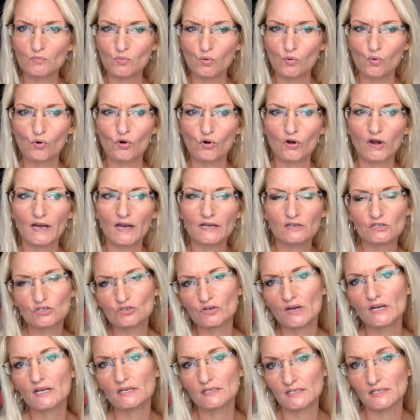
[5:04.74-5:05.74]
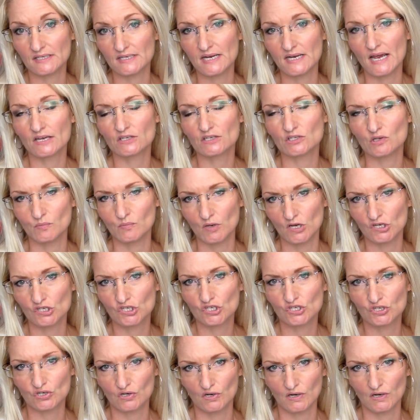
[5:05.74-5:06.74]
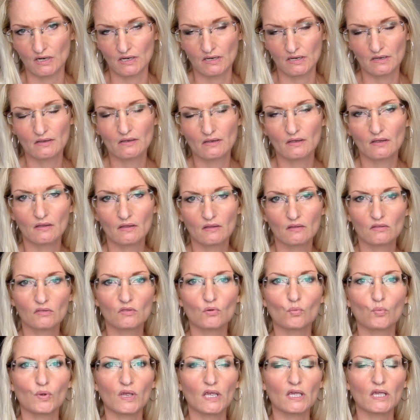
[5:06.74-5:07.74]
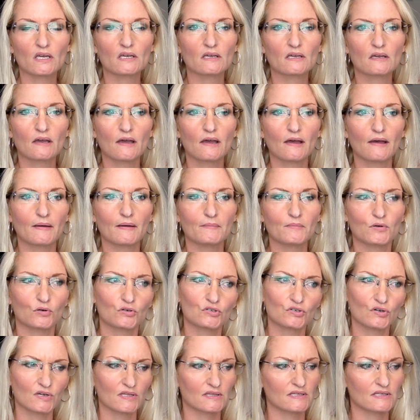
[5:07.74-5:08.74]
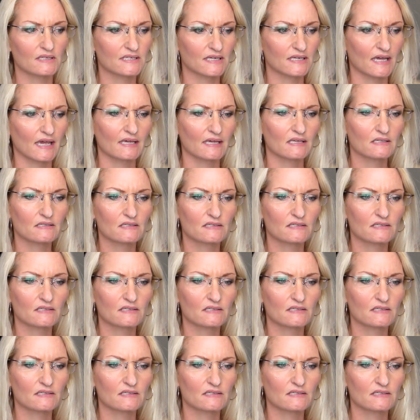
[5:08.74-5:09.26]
more and to try not to snack so much during the week um, or during the day.